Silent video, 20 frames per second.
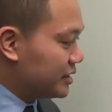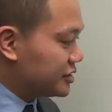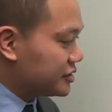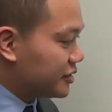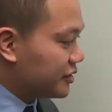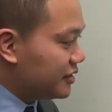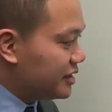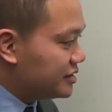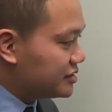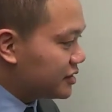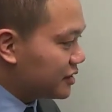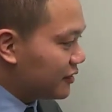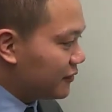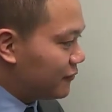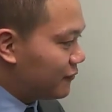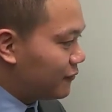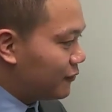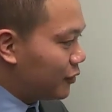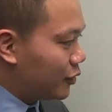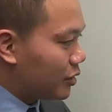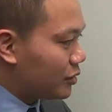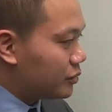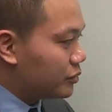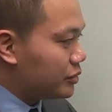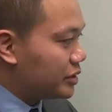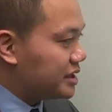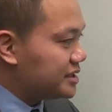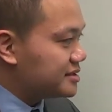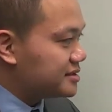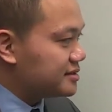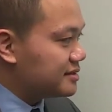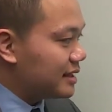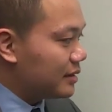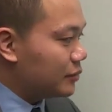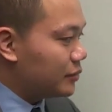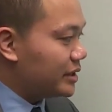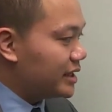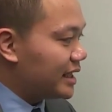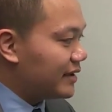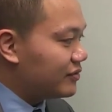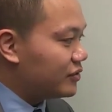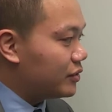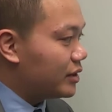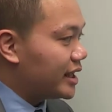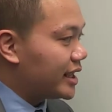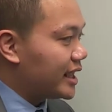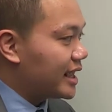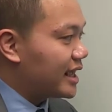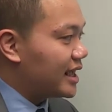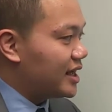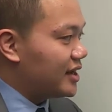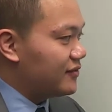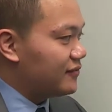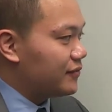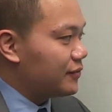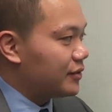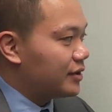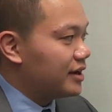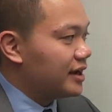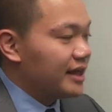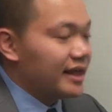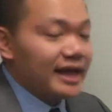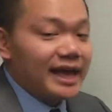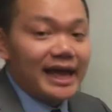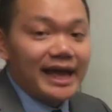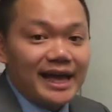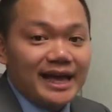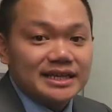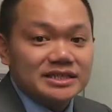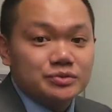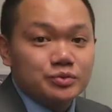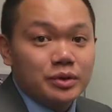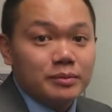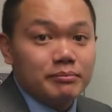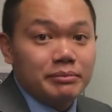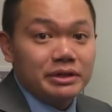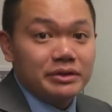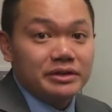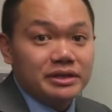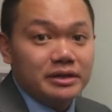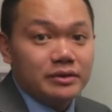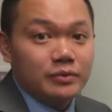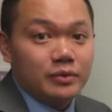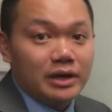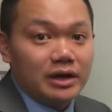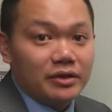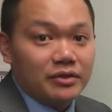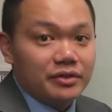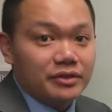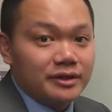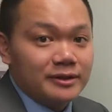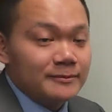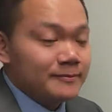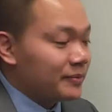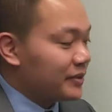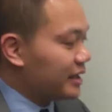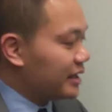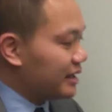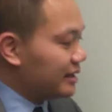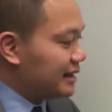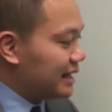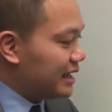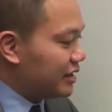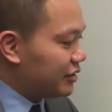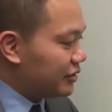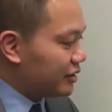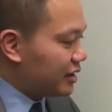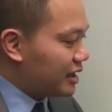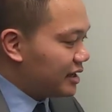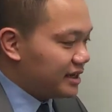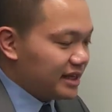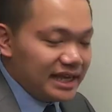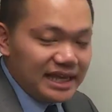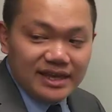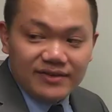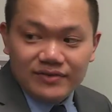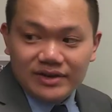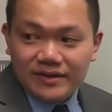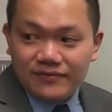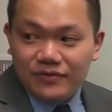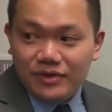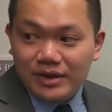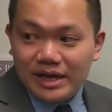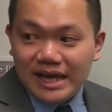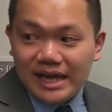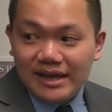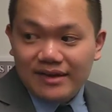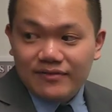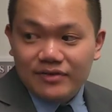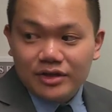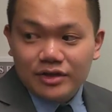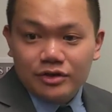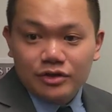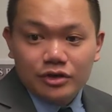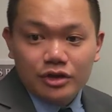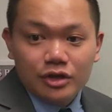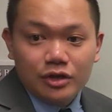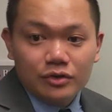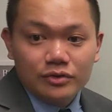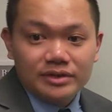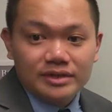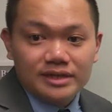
So these are the 4 risks that we have to account for as we're building wealth. Later on, even if you have no